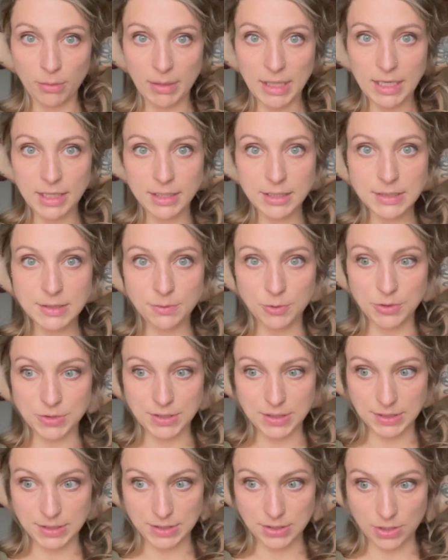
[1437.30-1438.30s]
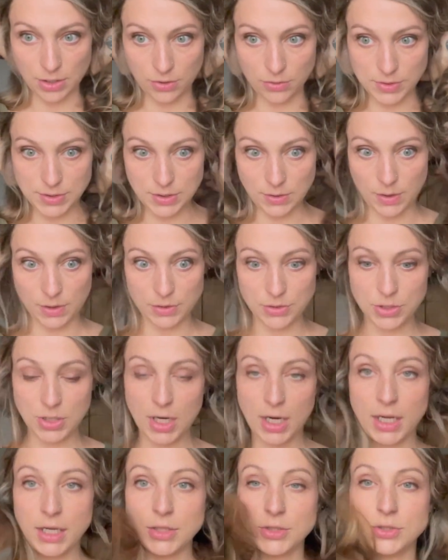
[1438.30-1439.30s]
and it's supposed to snow, so I was
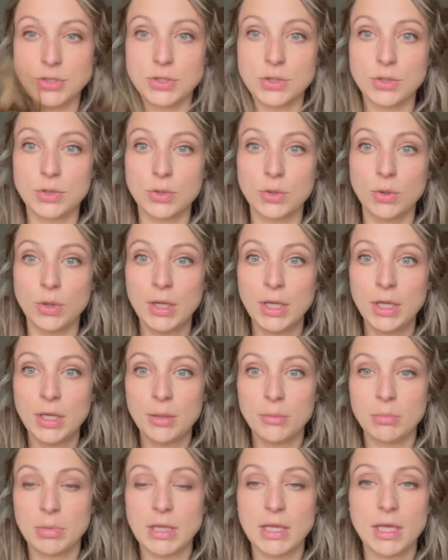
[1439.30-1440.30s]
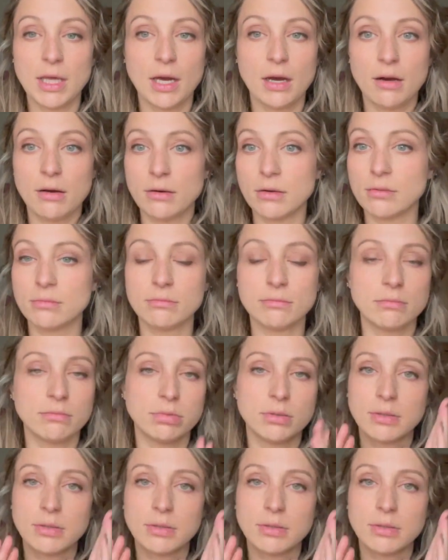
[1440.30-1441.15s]
trying to be outside